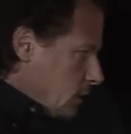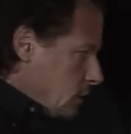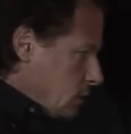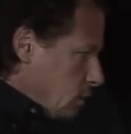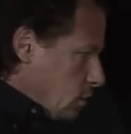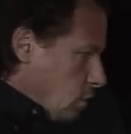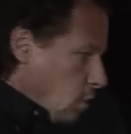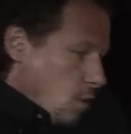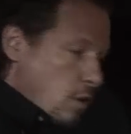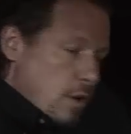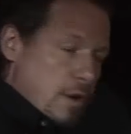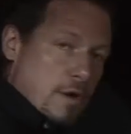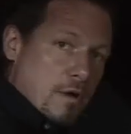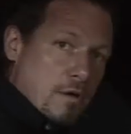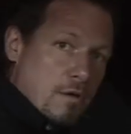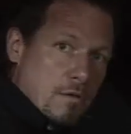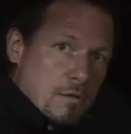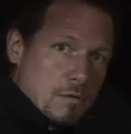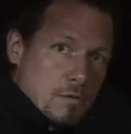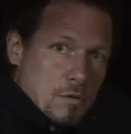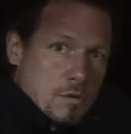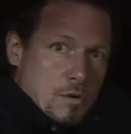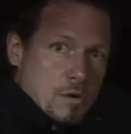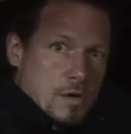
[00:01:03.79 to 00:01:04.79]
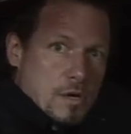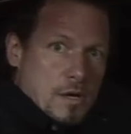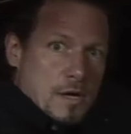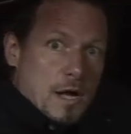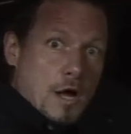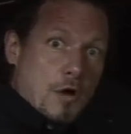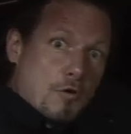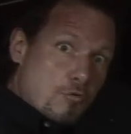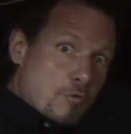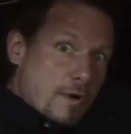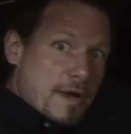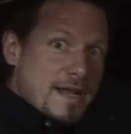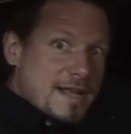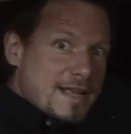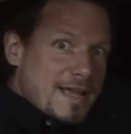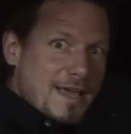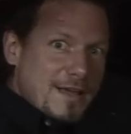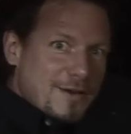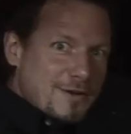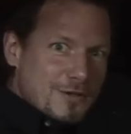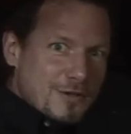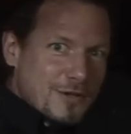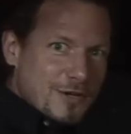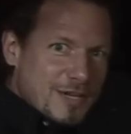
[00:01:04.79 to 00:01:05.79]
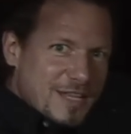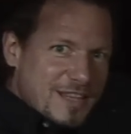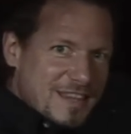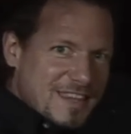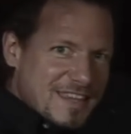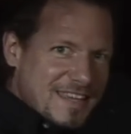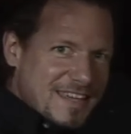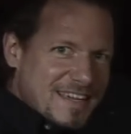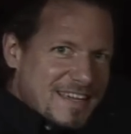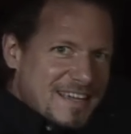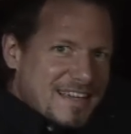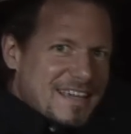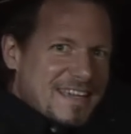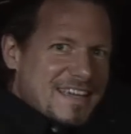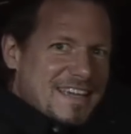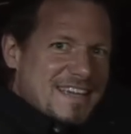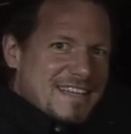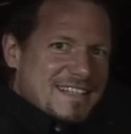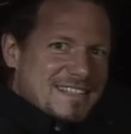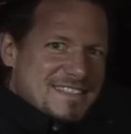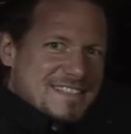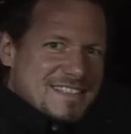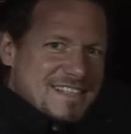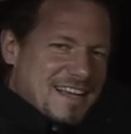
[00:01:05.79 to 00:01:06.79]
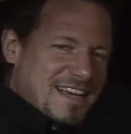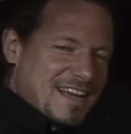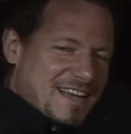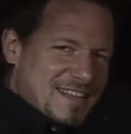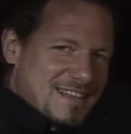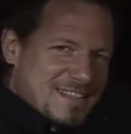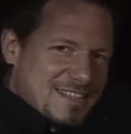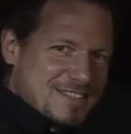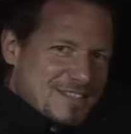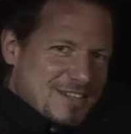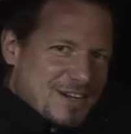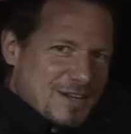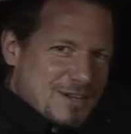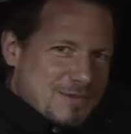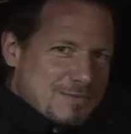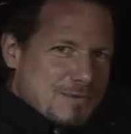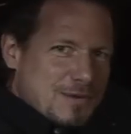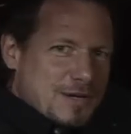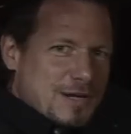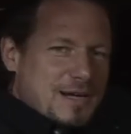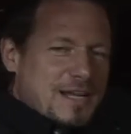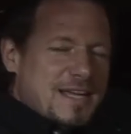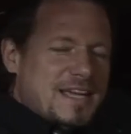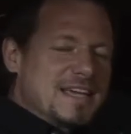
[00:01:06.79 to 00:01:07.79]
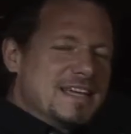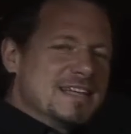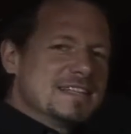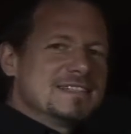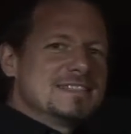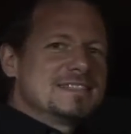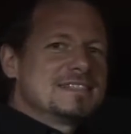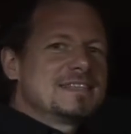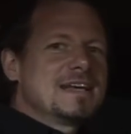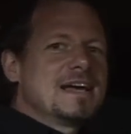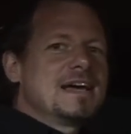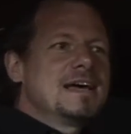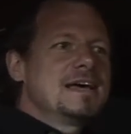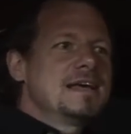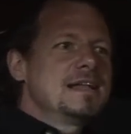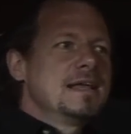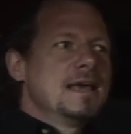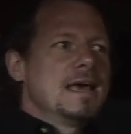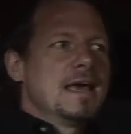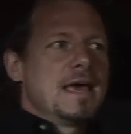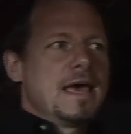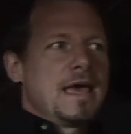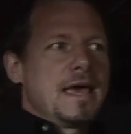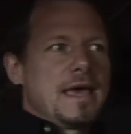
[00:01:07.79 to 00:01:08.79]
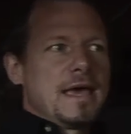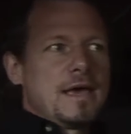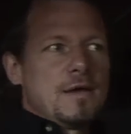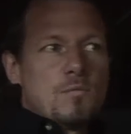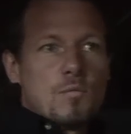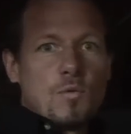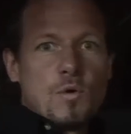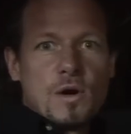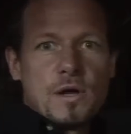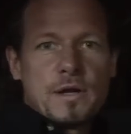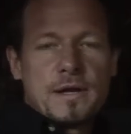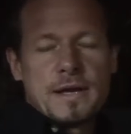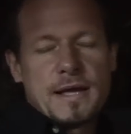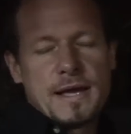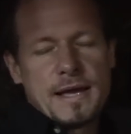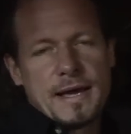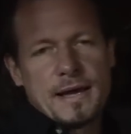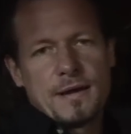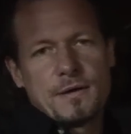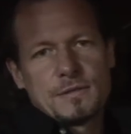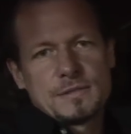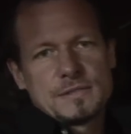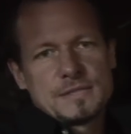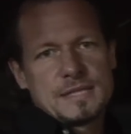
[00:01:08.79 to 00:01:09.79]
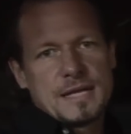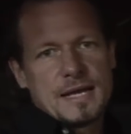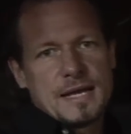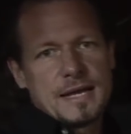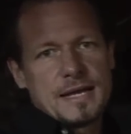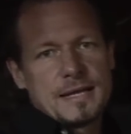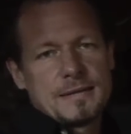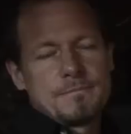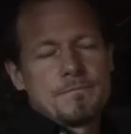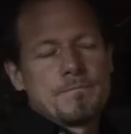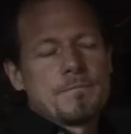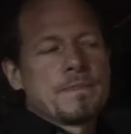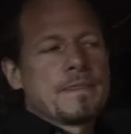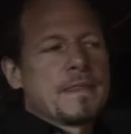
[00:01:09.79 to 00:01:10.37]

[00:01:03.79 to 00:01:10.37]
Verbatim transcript: coil or a radiator looking thing inside the ductwork inside and one outside.